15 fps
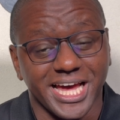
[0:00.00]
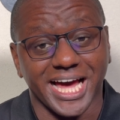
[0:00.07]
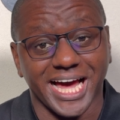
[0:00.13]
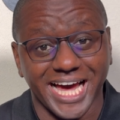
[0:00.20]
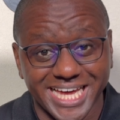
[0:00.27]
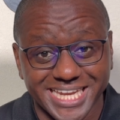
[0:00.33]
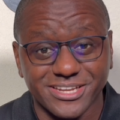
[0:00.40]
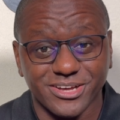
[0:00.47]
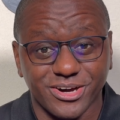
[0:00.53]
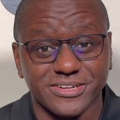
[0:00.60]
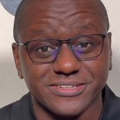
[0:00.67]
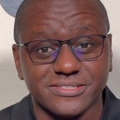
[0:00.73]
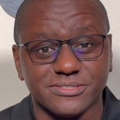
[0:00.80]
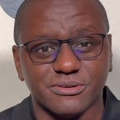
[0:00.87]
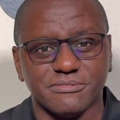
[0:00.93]
and
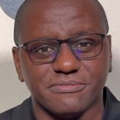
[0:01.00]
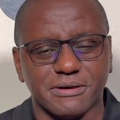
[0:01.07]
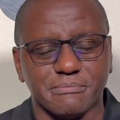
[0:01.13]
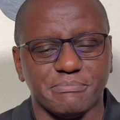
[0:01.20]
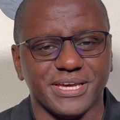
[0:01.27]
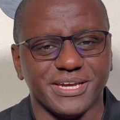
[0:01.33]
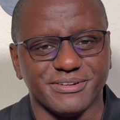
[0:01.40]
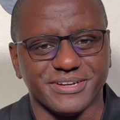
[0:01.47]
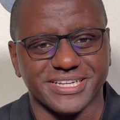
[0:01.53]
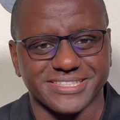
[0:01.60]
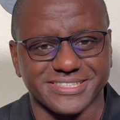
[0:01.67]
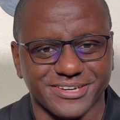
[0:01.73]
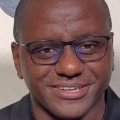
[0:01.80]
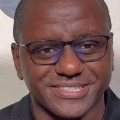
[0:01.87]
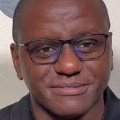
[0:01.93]
also for parents,
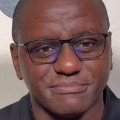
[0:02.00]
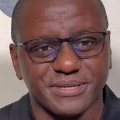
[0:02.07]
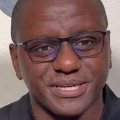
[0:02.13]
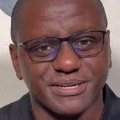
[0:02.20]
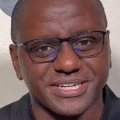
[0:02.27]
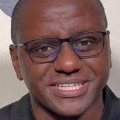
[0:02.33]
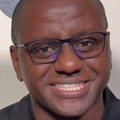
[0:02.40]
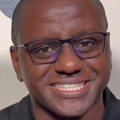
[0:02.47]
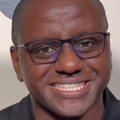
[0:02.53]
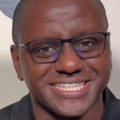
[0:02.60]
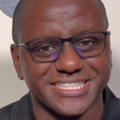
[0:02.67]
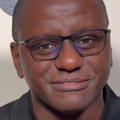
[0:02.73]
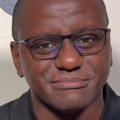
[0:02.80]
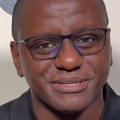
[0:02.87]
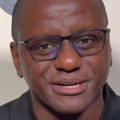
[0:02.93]
because the parents
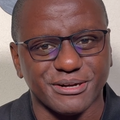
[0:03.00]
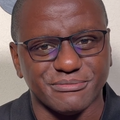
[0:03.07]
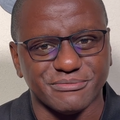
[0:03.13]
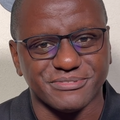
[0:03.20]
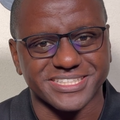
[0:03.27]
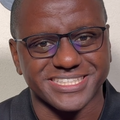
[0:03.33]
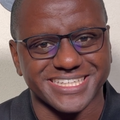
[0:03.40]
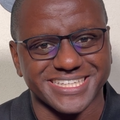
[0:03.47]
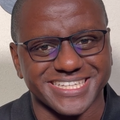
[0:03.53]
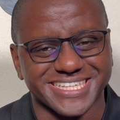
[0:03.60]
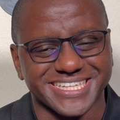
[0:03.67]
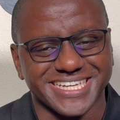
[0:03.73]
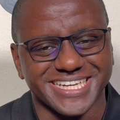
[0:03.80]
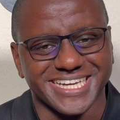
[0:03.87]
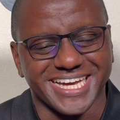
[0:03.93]
need to be comforted
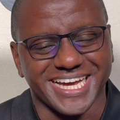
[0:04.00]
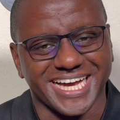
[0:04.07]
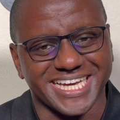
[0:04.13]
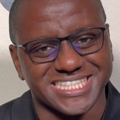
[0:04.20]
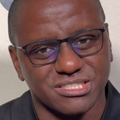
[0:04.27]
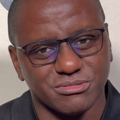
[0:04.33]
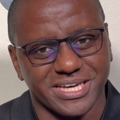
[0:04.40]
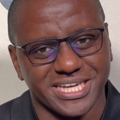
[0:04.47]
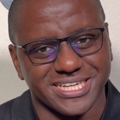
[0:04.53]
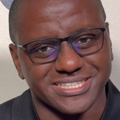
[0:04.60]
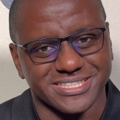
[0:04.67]
as well.